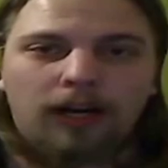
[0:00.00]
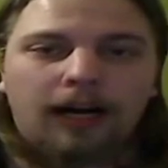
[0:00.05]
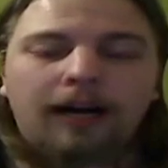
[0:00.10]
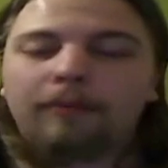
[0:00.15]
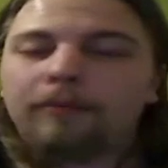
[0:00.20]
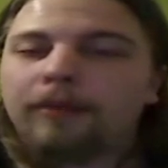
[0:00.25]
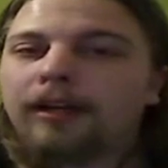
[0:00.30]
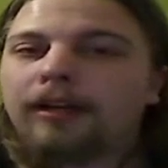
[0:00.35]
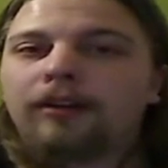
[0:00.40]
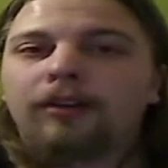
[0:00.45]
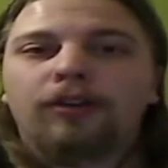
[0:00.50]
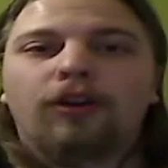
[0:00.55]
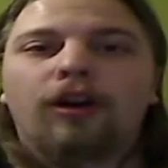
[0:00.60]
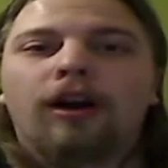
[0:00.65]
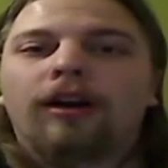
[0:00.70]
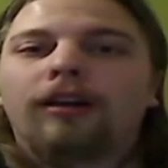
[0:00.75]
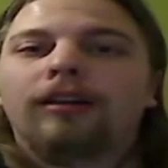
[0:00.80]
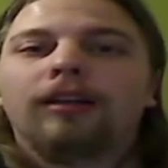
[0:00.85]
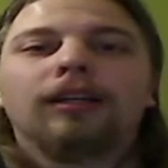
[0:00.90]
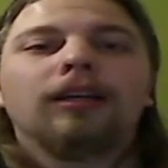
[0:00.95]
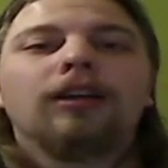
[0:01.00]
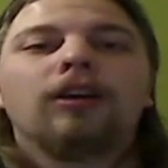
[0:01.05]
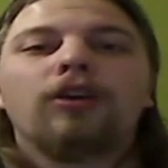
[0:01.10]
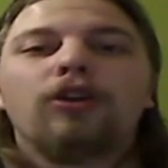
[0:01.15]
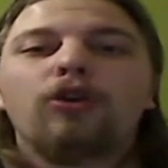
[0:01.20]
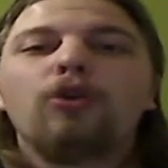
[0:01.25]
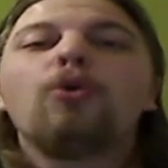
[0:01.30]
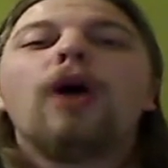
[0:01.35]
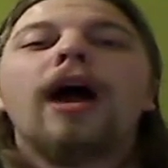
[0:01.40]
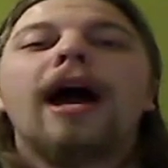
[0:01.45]
I mean,
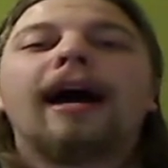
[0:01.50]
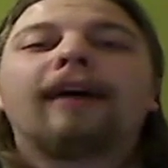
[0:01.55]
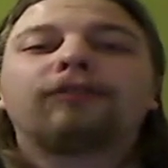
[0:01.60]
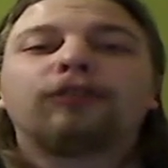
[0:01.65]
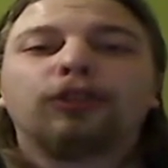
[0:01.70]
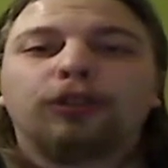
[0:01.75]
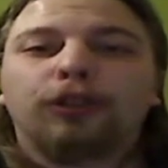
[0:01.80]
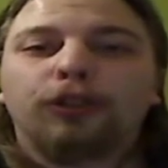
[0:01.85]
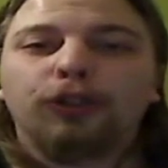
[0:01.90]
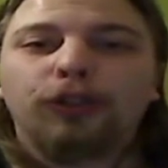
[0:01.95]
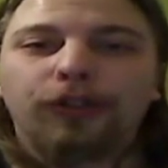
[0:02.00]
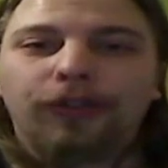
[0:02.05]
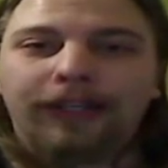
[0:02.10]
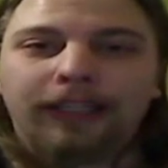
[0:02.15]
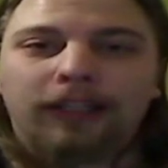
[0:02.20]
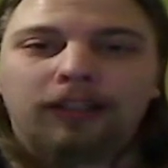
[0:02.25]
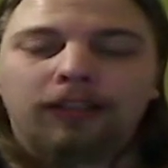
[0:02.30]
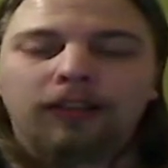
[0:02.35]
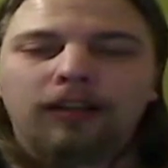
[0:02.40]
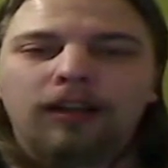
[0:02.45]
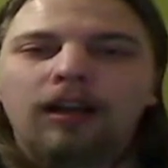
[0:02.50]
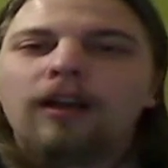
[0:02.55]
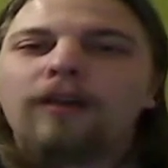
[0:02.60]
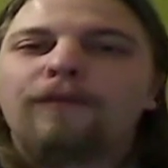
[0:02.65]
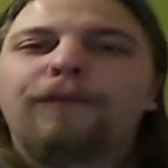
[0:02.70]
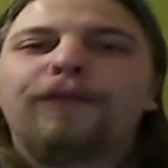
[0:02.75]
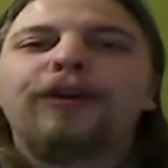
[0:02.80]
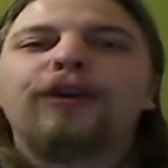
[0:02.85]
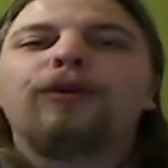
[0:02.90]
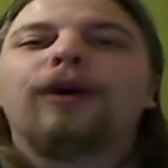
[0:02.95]
you have to do it
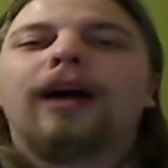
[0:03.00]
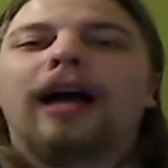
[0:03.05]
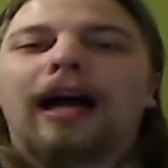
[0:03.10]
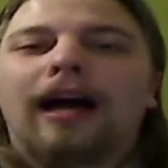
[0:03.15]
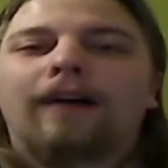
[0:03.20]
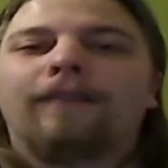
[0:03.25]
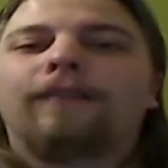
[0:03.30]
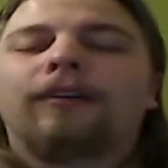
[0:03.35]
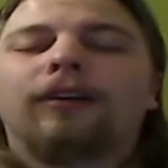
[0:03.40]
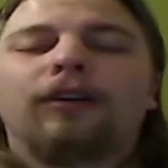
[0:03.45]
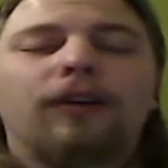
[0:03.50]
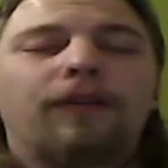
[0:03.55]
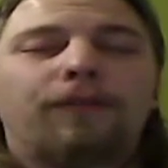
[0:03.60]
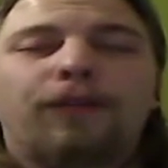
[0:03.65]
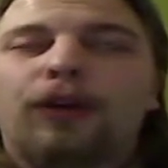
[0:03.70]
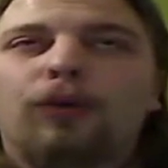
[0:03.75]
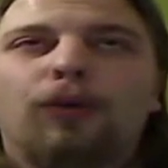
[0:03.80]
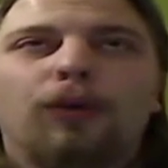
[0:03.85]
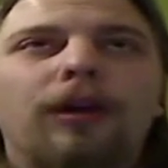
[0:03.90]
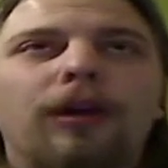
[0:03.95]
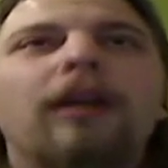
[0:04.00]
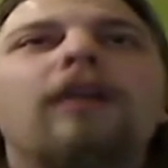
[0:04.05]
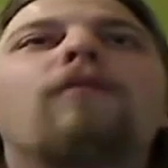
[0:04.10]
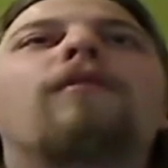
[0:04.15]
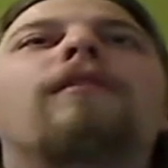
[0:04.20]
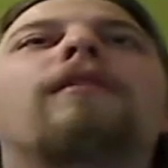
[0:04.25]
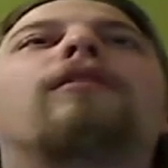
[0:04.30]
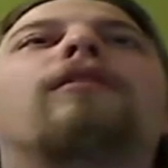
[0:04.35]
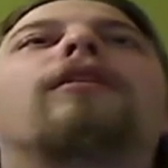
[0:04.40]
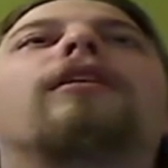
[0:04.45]
if you
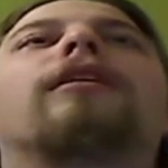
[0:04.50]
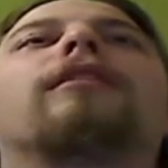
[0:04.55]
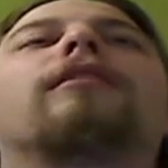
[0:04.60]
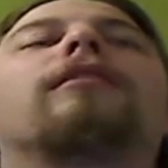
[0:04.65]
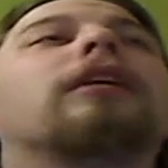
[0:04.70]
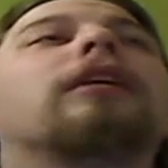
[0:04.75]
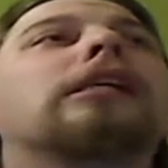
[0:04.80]
even